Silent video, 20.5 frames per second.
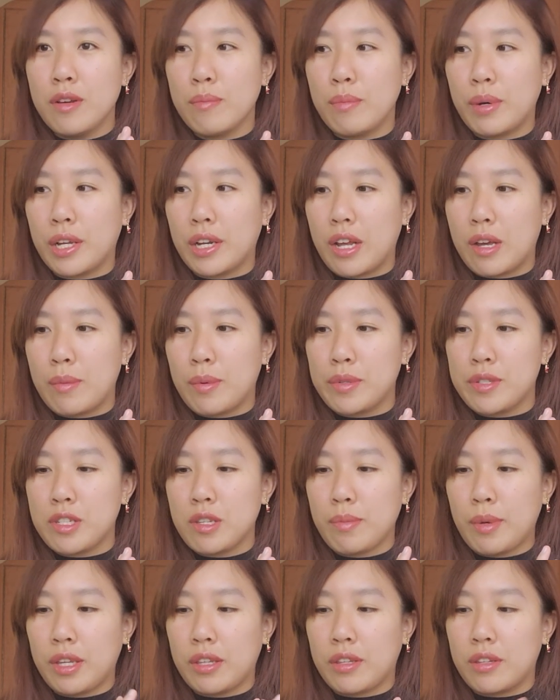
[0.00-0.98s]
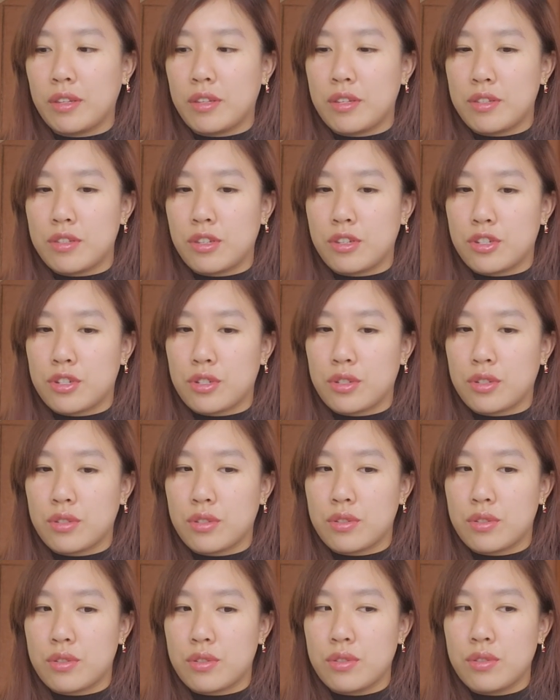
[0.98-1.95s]
But I mostly made the
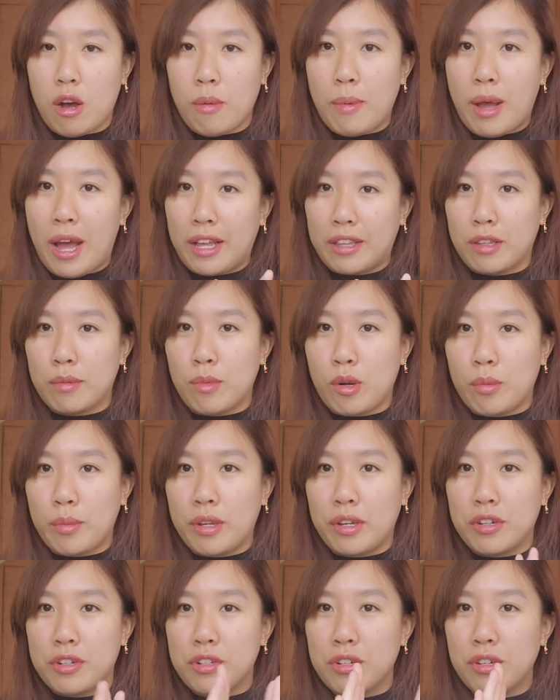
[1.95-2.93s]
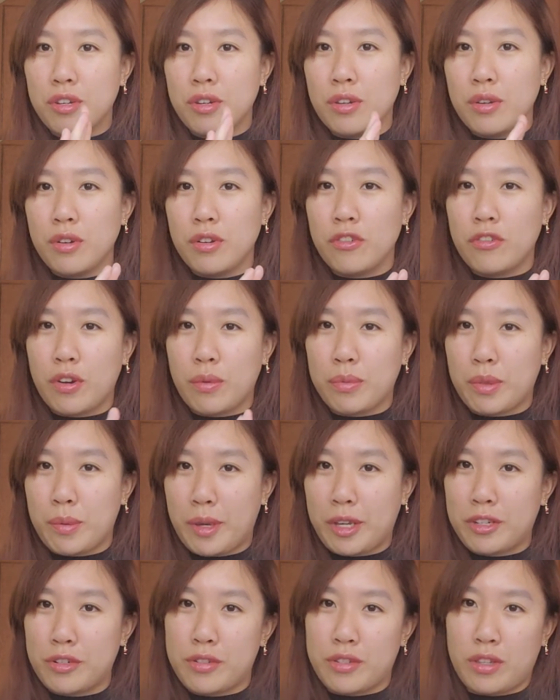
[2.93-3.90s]
decisions at the moment from the
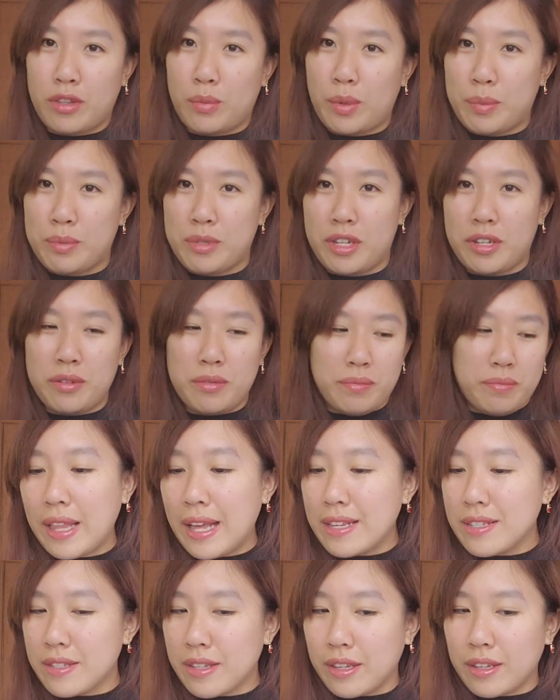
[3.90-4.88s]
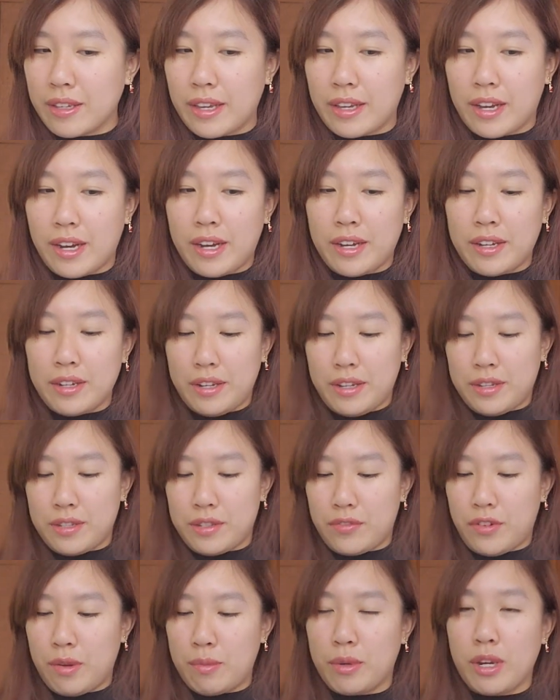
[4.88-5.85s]
pictures on the website. The last ink I got is
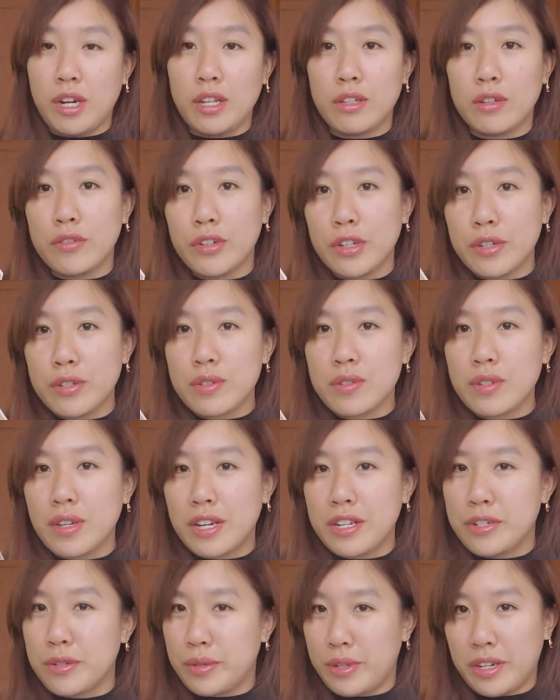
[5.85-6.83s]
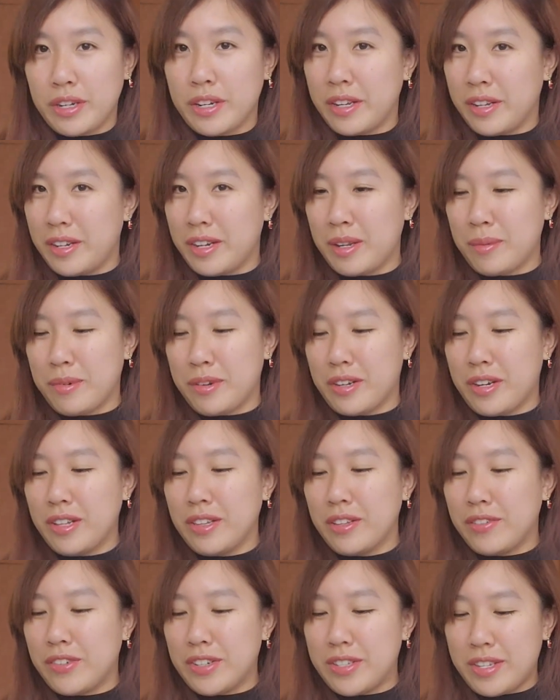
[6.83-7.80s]
from Colorverse. I do not need any more
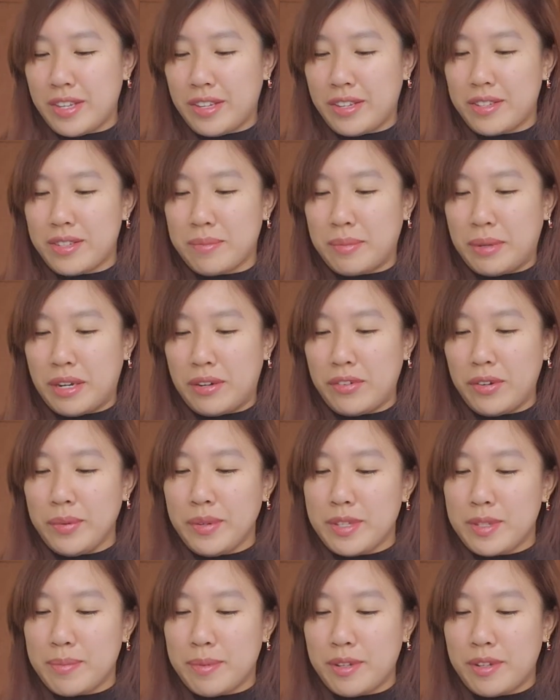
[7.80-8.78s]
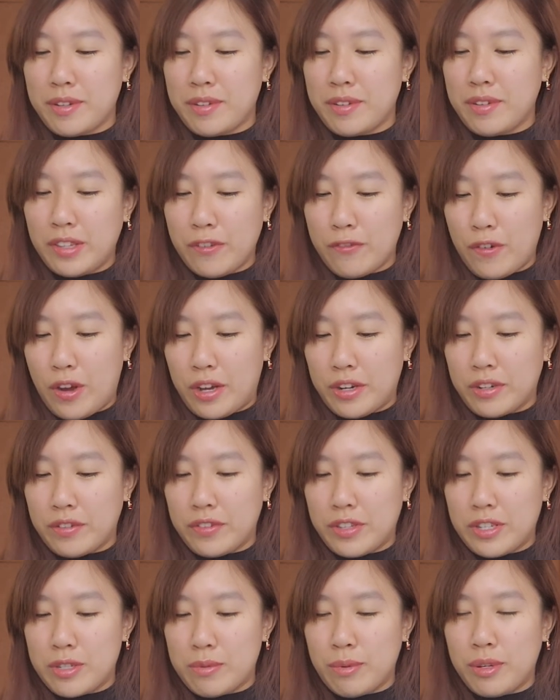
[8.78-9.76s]
Colorverse inks, but I've always been really fond of
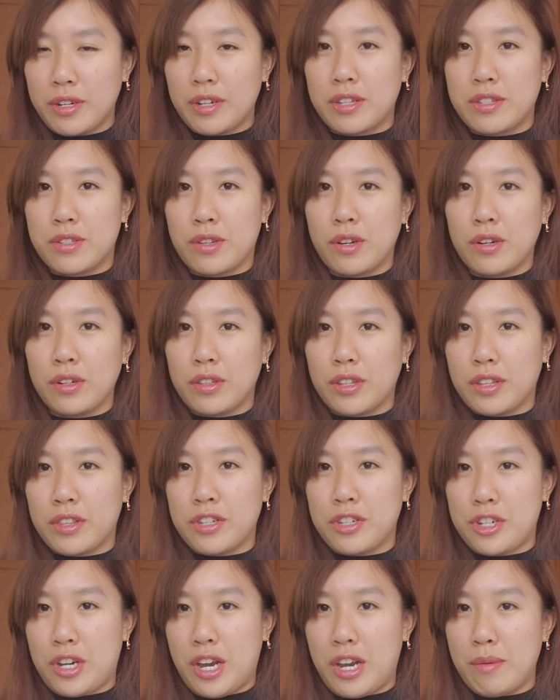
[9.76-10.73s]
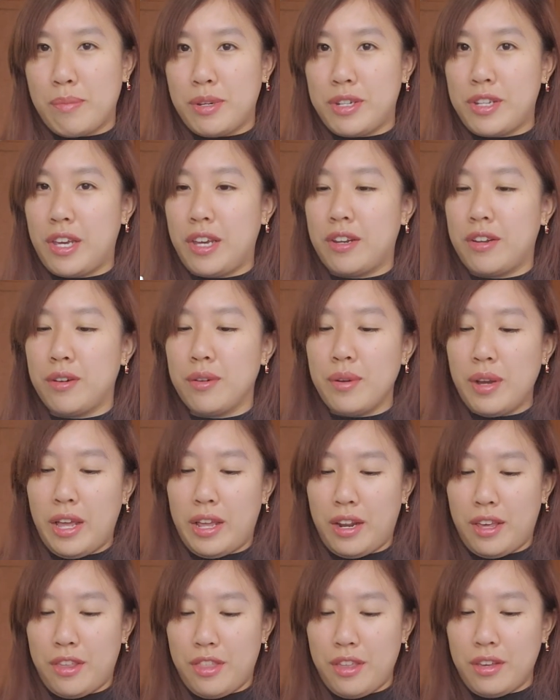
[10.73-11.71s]
this one. It's called The Giant Potato,
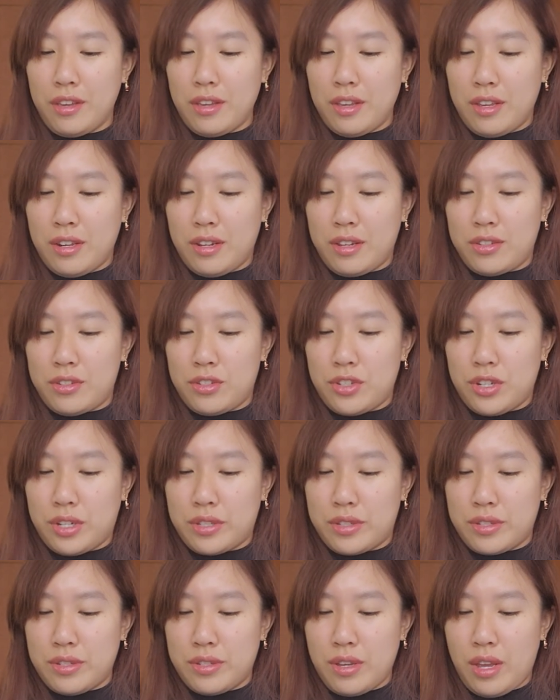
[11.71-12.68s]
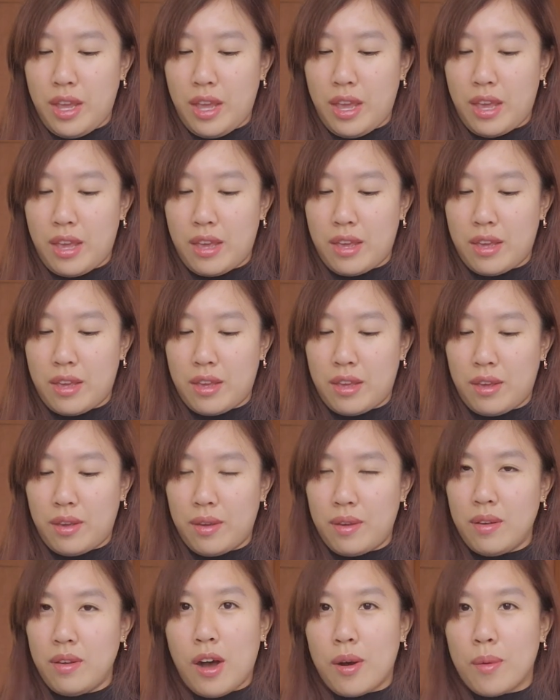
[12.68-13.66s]
and I think it is just a